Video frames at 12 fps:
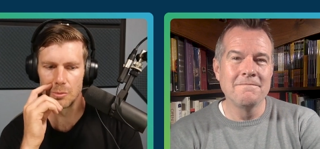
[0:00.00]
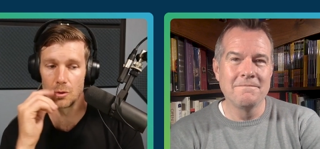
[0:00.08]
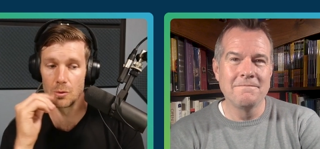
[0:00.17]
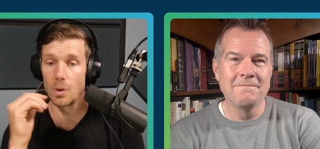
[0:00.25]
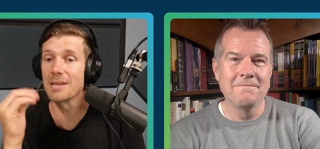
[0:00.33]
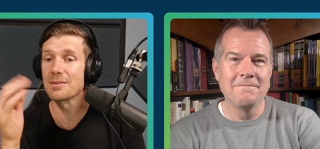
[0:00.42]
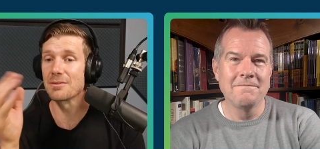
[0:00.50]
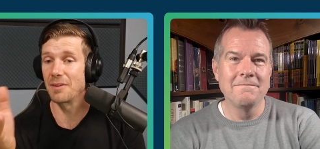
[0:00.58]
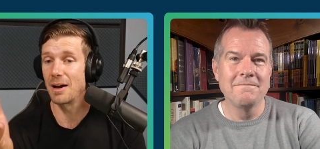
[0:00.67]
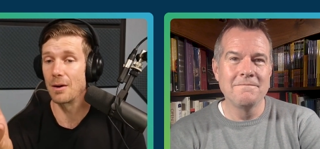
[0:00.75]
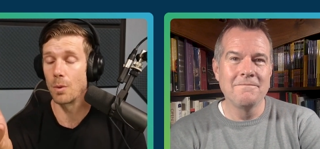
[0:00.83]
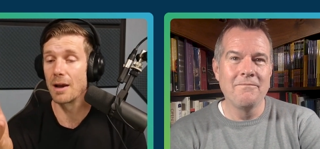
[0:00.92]
Speaker 1: important? Why is
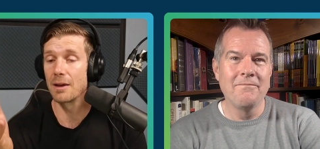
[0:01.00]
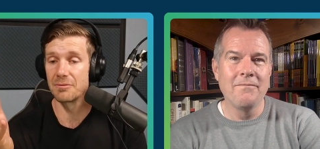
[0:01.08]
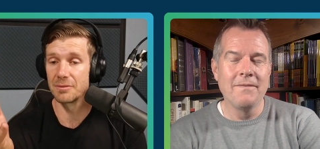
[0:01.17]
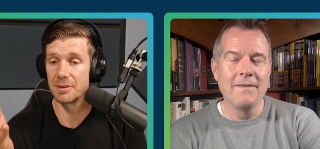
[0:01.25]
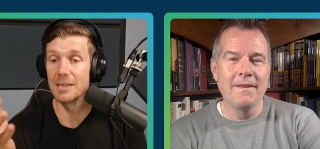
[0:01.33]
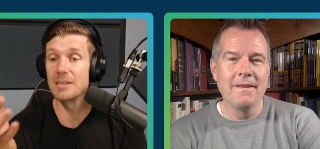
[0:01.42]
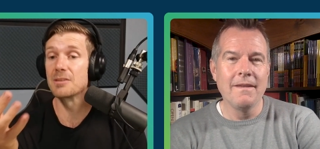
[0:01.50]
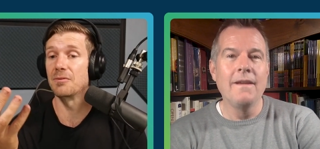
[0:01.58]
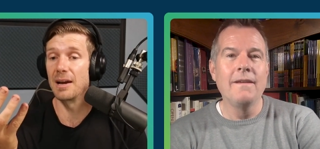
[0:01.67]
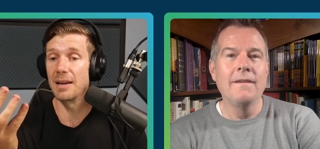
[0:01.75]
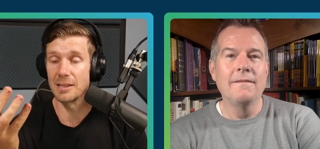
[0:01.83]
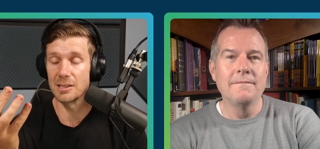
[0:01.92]
fi- why if, is
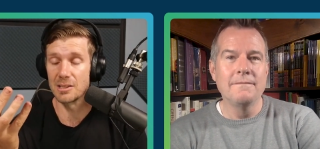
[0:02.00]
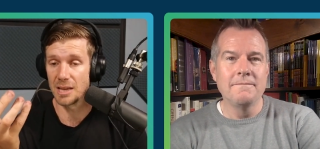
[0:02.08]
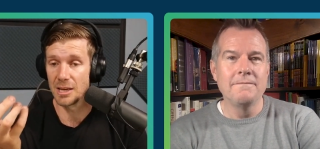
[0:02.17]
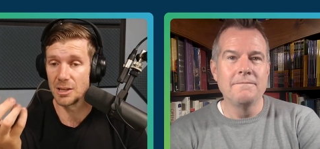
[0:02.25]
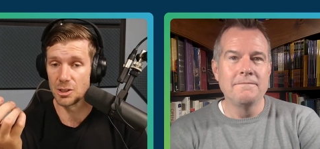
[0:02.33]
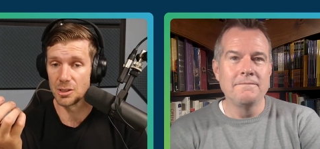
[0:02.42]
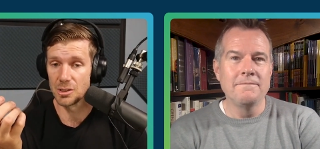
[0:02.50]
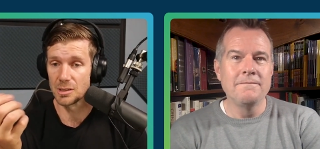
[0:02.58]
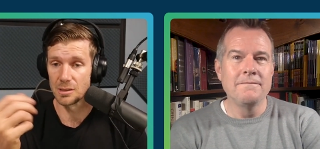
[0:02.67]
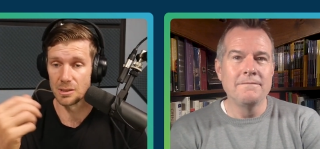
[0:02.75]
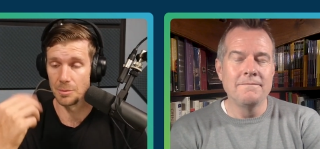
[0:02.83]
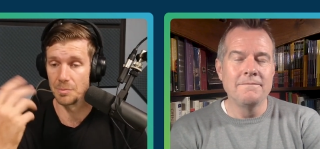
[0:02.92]
finding
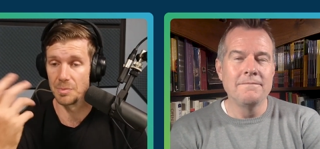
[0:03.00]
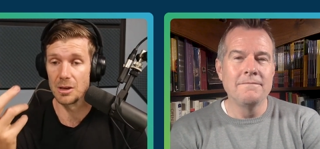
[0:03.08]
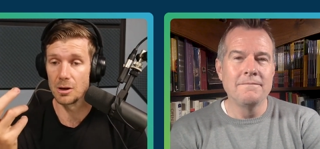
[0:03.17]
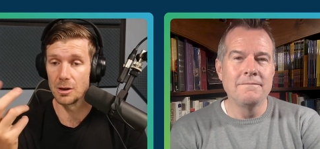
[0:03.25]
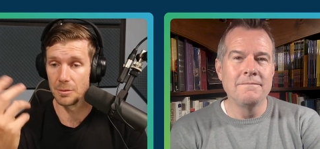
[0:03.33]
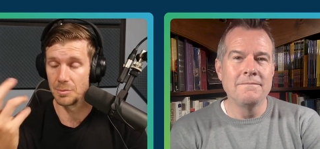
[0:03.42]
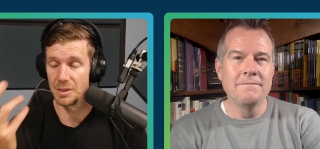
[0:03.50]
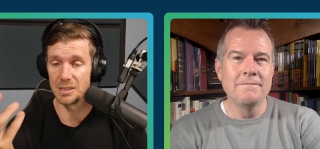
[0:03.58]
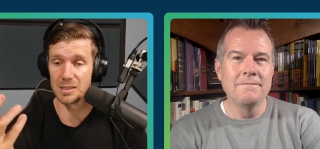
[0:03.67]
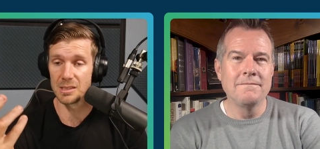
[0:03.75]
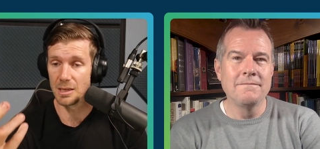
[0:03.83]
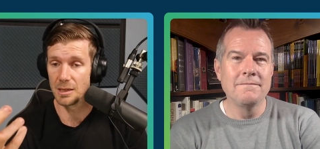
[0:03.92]
stages to be on and
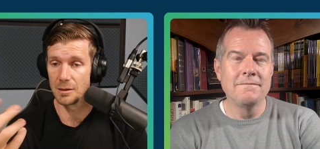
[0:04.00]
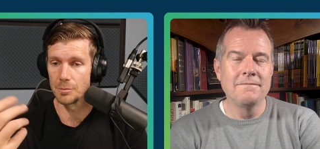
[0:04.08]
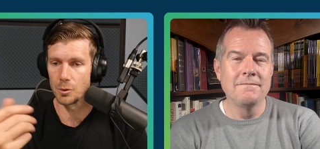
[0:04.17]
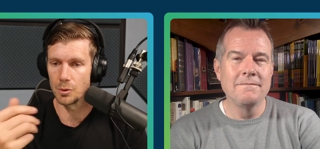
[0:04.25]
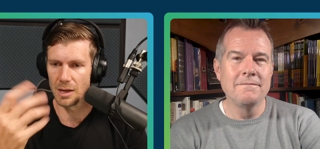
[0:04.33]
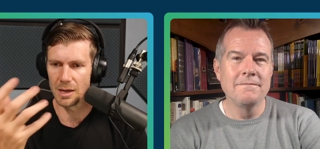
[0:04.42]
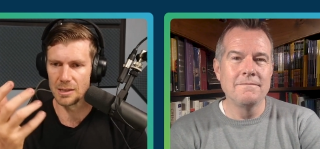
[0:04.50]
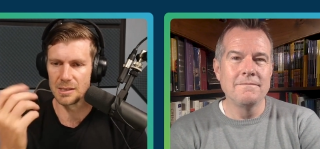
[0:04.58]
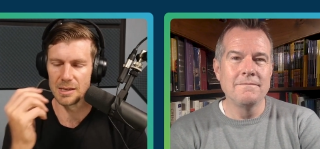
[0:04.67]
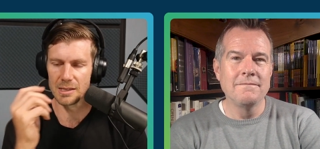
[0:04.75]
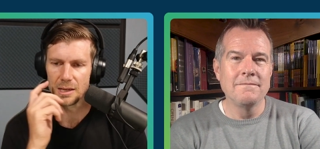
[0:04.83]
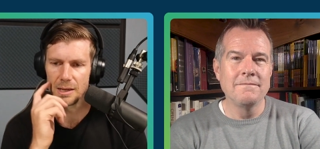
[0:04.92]
be seen important? How
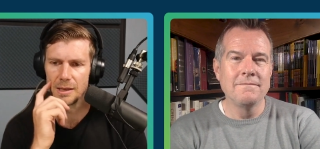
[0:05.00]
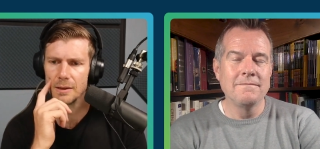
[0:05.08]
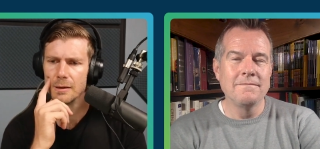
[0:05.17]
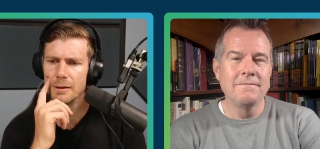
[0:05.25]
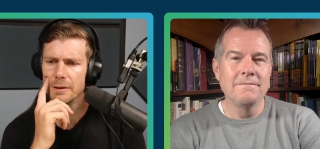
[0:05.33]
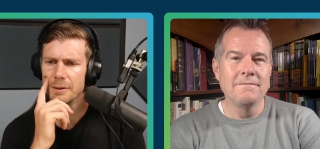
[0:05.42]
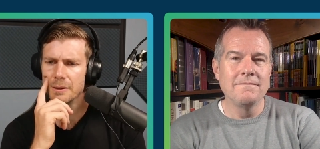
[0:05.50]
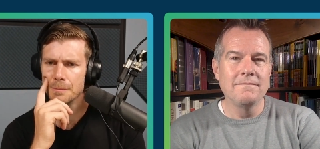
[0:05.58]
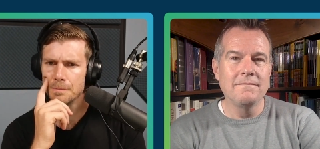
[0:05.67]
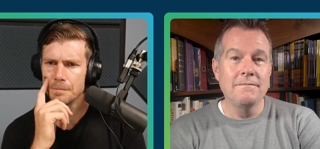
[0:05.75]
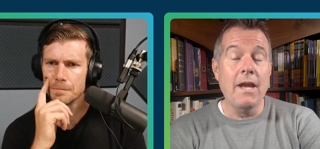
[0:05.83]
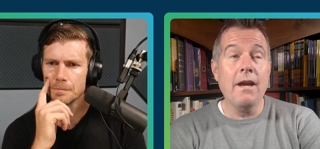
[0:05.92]
does that tie in?
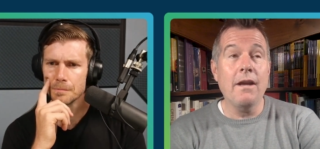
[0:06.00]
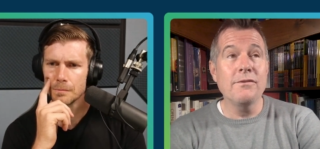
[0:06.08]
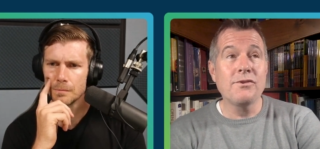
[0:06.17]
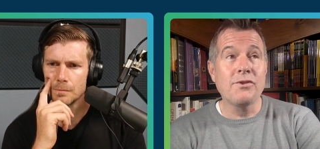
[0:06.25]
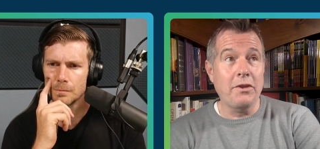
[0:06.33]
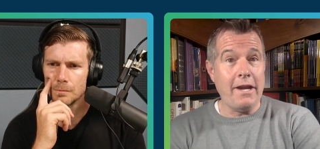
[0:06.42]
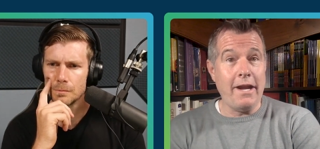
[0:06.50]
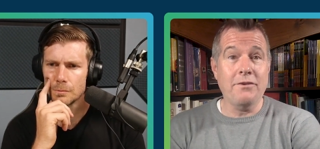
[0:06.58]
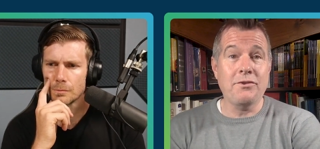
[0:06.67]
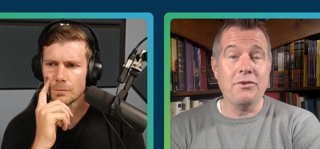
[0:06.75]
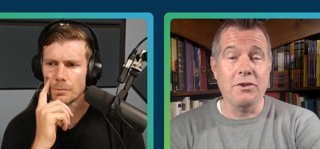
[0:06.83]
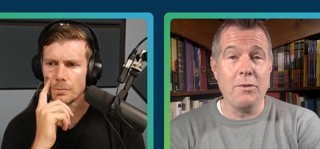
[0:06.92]
Speaker 2: Yeah. So the
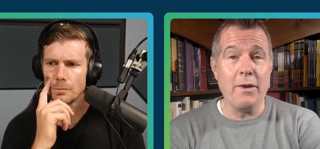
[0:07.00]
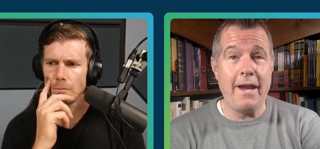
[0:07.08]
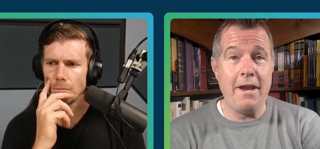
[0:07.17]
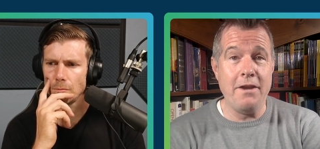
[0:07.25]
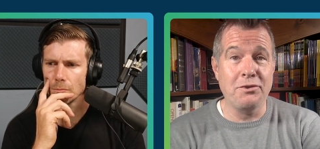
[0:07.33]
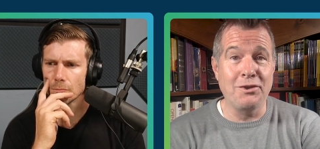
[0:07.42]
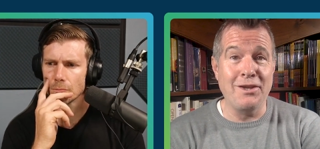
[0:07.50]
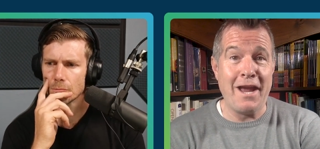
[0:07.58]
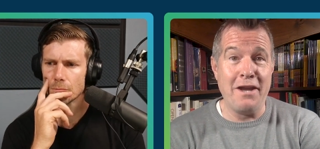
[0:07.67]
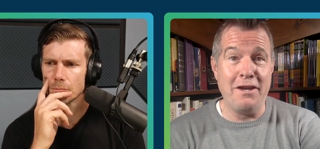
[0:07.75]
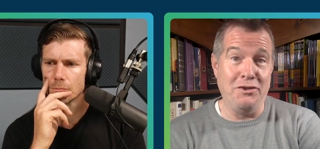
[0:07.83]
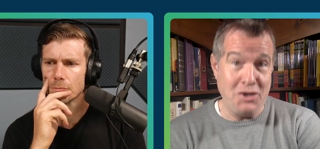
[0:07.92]
answer, the quick answer to
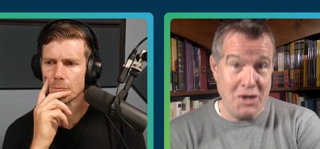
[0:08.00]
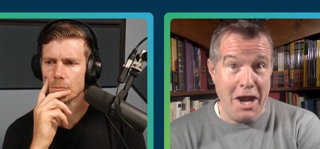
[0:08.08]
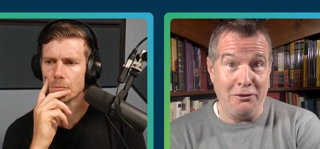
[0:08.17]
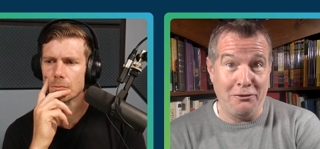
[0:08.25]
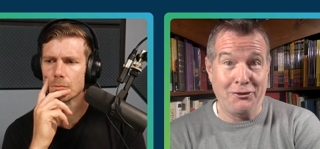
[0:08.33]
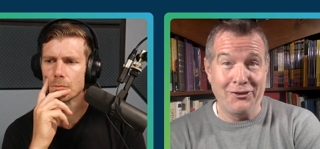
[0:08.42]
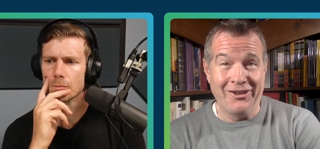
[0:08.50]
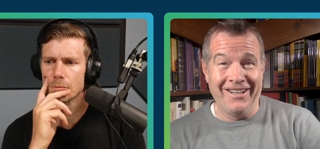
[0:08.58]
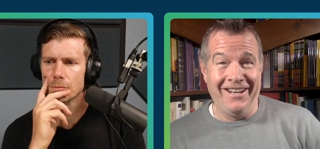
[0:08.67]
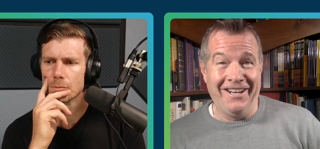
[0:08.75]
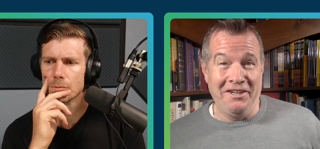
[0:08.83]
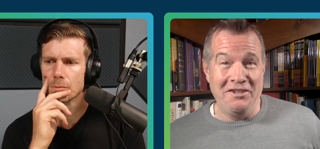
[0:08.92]
that is yes.
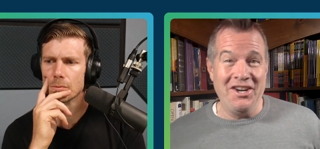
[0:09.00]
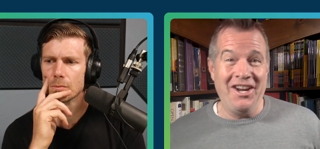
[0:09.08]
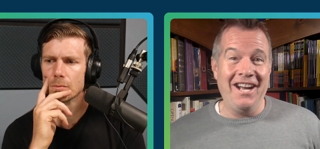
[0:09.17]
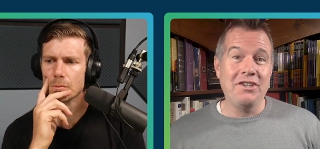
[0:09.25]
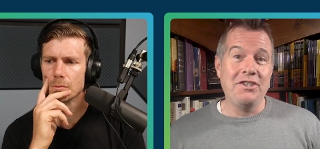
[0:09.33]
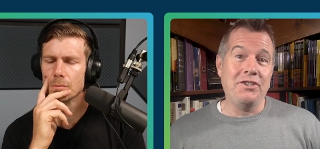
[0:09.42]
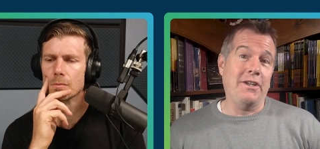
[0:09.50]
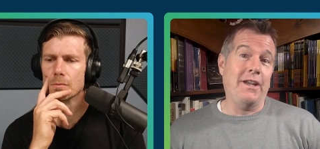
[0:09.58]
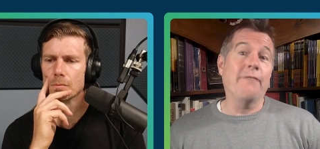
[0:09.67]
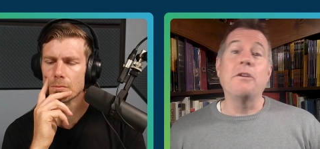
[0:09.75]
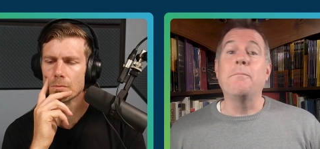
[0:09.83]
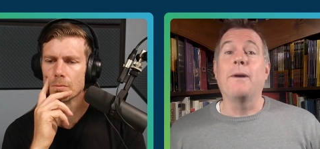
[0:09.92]
Uh, Josh,
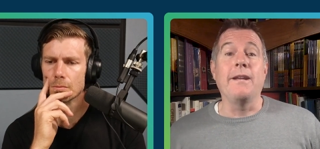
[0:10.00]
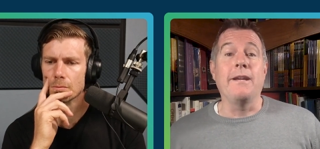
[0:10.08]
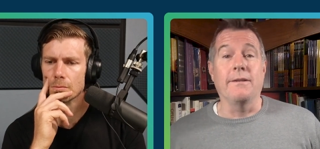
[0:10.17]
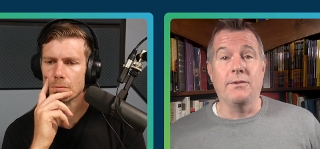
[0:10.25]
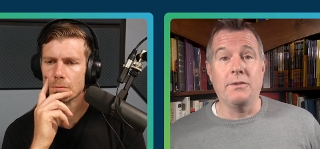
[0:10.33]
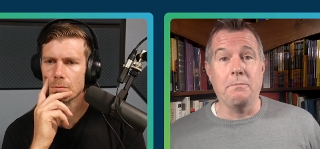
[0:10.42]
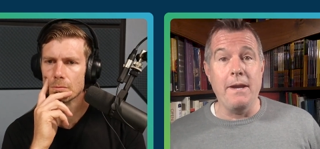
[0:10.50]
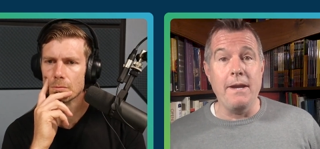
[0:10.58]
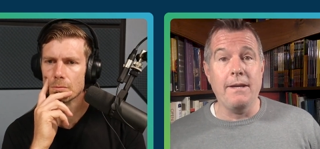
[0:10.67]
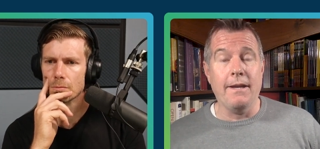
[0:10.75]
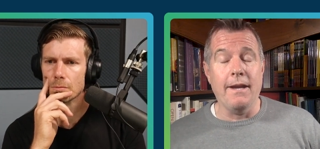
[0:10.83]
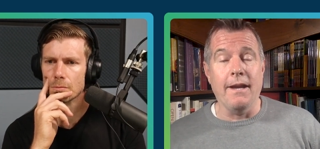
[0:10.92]
everybody can
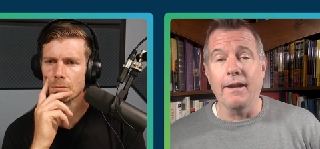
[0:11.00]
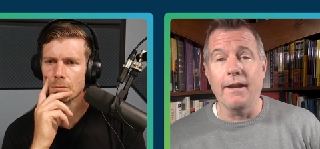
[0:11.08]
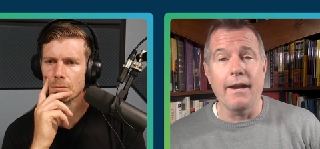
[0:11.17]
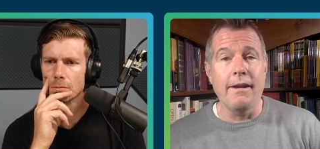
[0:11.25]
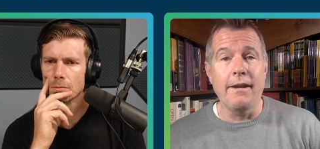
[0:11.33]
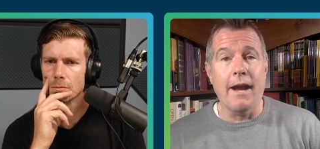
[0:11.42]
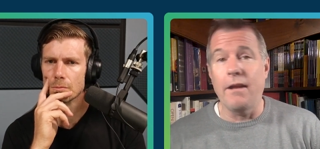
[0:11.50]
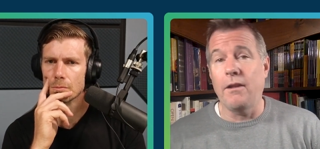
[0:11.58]
speak, and I I